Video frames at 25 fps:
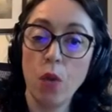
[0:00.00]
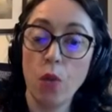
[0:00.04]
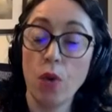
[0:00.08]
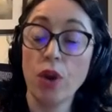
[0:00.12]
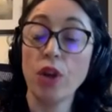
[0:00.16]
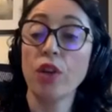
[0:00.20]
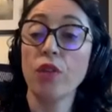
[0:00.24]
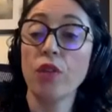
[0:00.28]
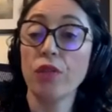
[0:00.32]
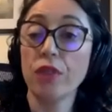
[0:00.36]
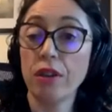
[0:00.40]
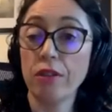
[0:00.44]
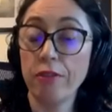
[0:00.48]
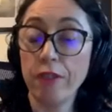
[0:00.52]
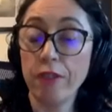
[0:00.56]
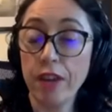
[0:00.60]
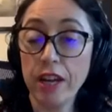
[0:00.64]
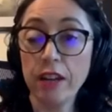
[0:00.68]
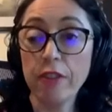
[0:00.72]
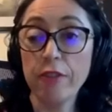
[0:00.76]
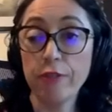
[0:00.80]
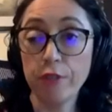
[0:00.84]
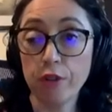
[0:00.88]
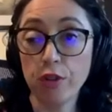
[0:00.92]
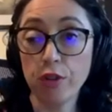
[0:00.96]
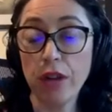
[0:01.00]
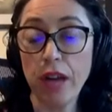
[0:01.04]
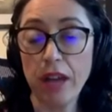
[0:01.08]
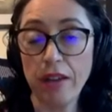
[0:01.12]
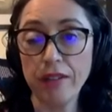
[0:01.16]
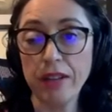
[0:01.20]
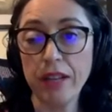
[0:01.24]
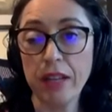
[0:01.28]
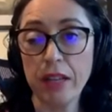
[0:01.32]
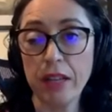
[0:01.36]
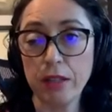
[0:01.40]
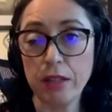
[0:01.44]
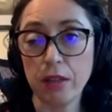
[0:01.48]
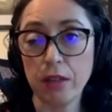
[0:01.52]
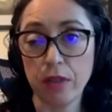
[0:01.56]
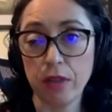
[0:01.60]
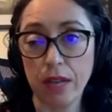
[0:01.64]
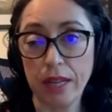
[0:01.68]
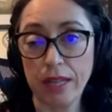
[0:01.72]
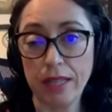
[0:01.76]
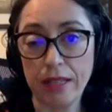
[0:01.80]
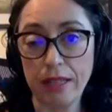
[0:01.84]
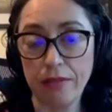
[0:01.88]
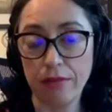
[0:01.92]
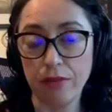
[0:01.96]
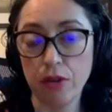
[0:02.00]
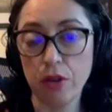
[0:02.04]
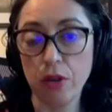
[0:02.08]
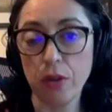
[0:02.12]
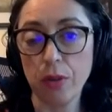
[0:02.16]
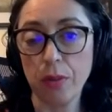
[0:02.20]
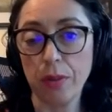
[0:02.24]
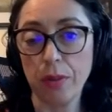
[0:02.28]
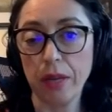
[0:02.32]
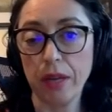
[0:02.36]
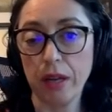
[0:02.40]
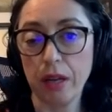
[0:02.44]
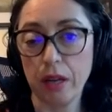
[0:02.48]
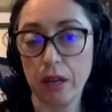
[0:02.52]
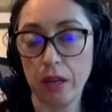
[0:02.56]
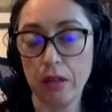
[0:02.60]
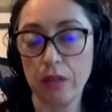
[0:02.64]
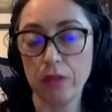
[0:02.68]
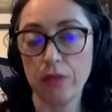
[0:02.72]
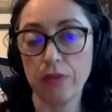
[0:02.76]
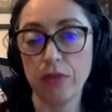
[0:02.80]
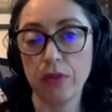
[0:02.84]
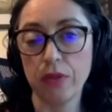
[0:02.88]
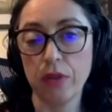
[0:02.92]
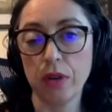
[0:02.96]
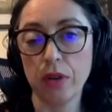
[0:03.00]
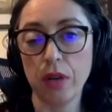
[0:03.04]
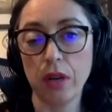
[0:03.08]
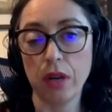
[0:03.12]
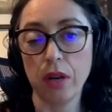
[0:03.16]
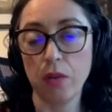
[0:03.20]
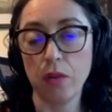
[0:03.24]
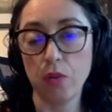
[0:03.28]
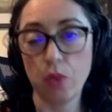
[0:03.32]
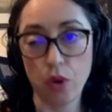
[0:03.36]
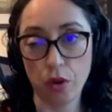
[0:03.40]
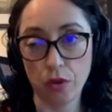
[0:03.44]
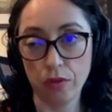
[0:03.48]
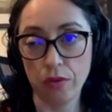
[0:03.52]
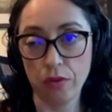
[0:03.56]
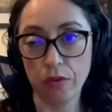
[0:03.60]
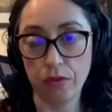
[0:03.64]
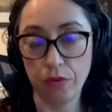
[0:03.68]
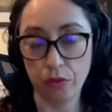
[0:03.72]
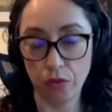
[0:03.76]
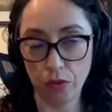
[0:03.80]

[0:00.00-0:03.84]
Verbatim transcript: One of the very few evidence of casiform uh, uh, work,